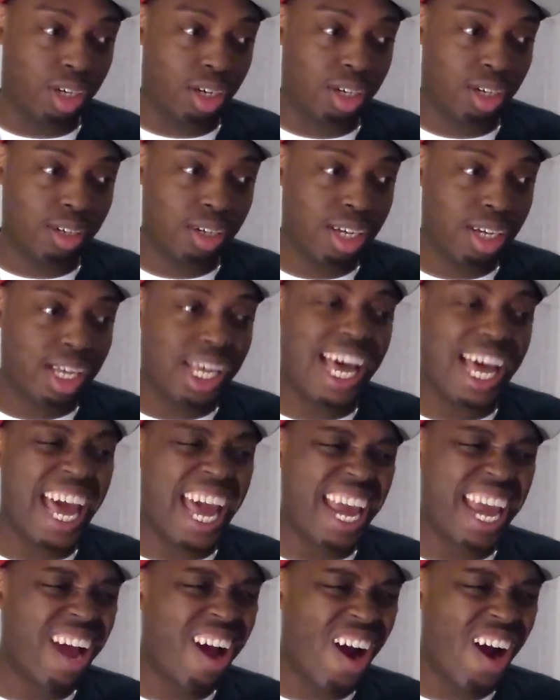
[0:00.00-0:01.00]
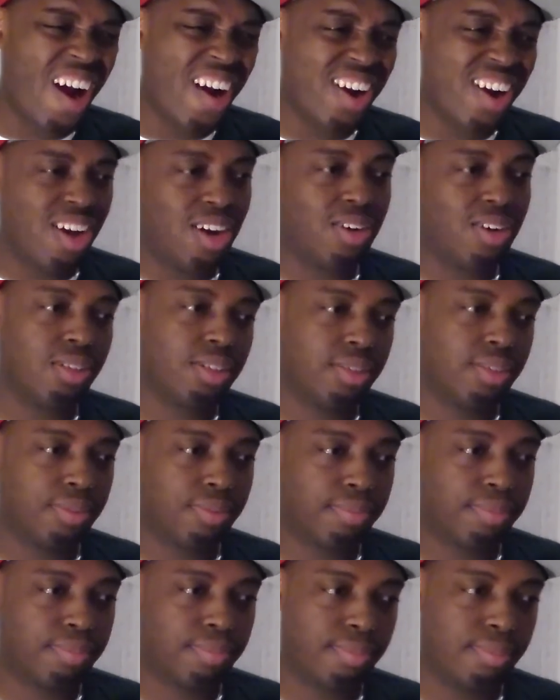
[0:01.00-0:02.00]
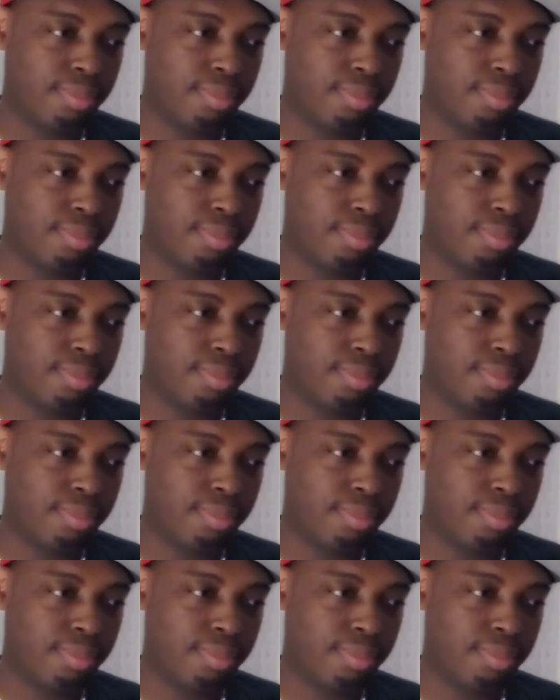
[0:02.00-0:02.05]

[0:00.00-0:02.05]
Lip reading: y'all. Hey Arnold!